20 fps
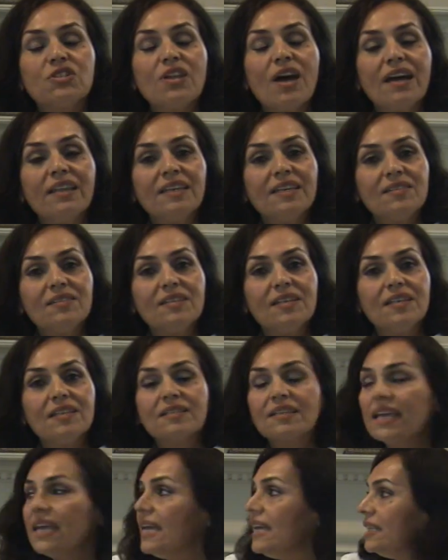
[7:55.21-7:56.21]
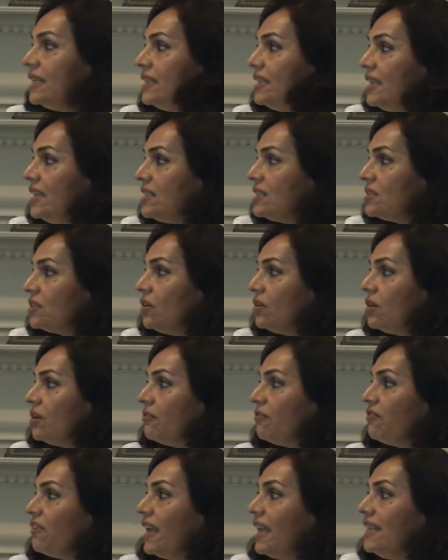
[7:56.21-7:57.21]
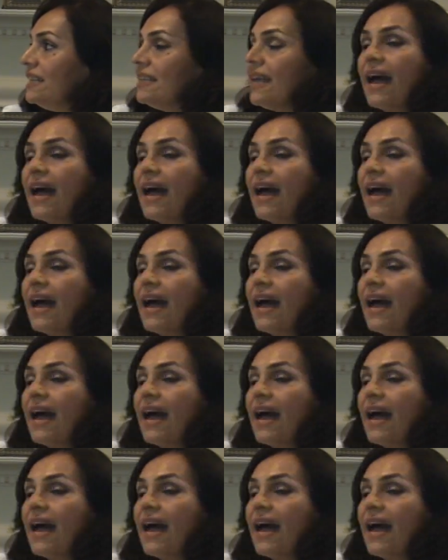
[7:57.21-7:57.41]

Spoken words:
not exist, this gonna fade